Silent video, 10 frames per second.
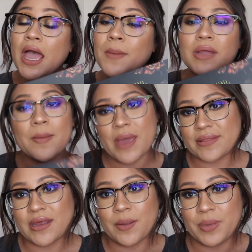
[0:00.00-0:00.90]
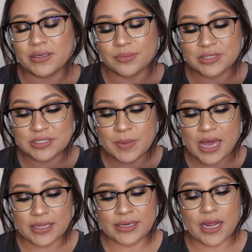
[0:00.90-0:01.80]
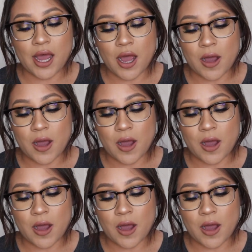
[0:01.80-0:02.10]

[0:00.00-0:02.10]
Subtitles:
I'm not mad that I picked up this palette.